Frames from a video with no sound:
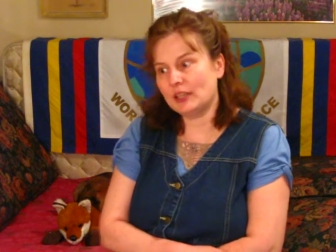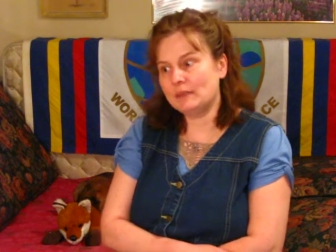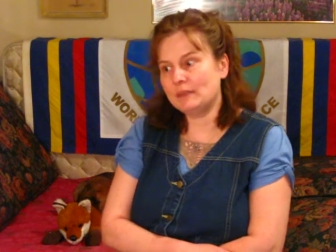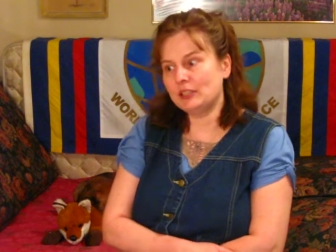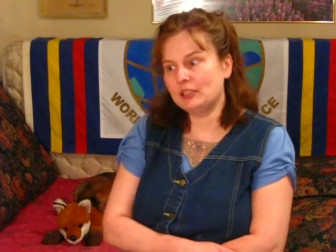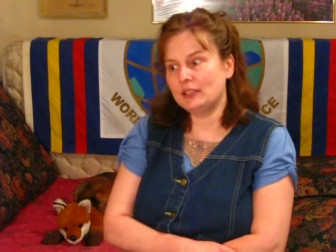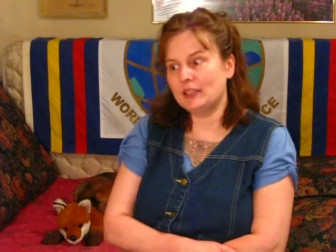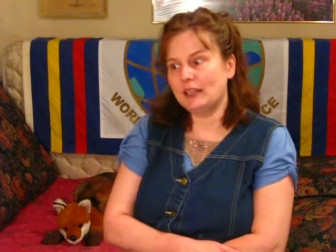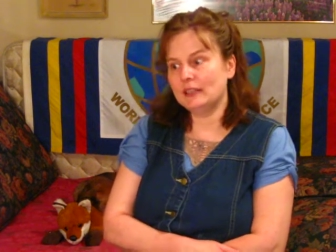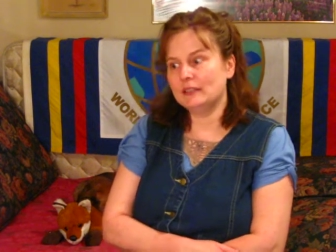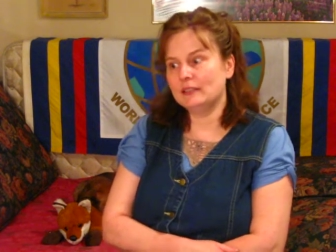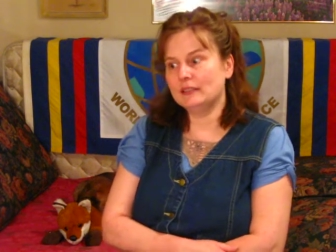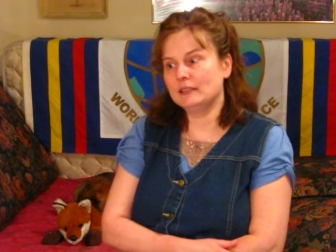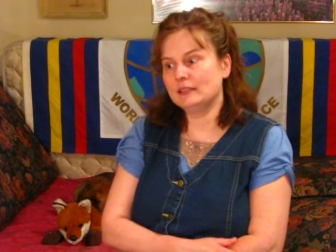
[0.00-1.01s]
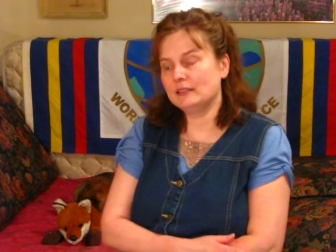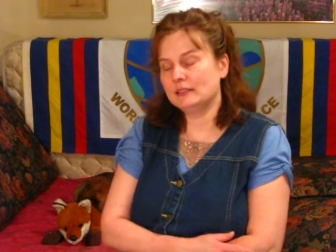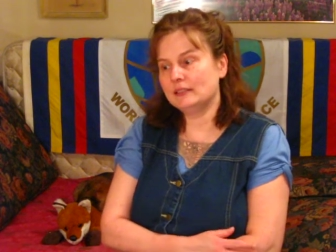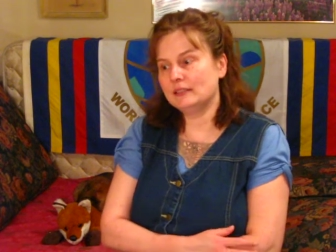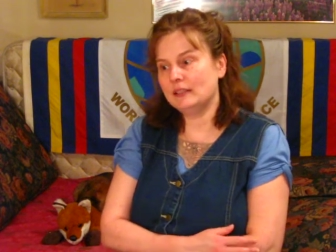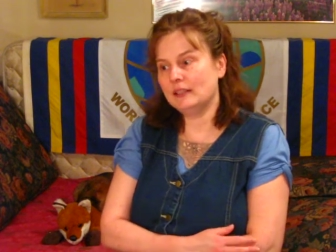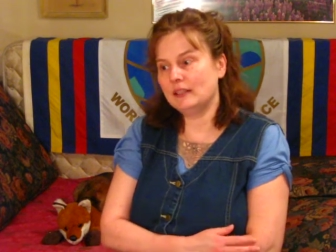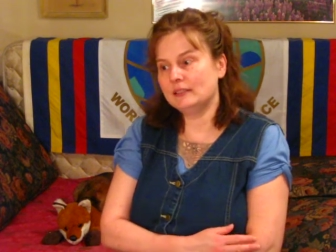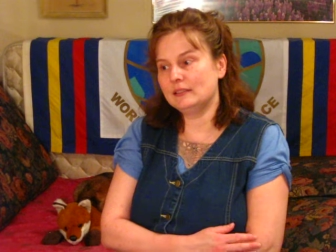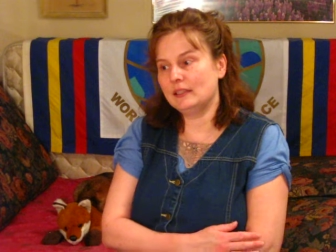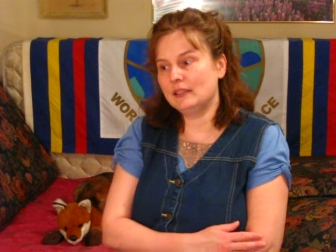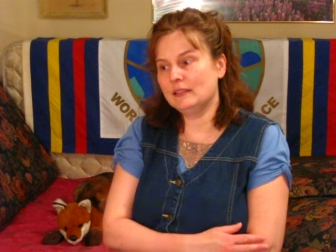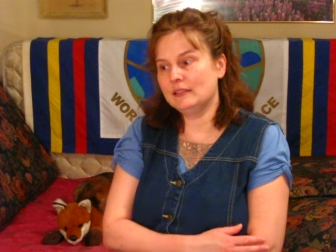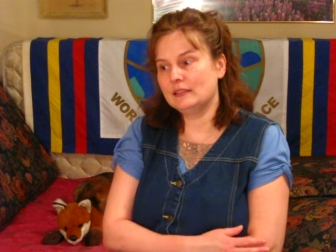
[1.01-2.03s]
I mentioned that in the essay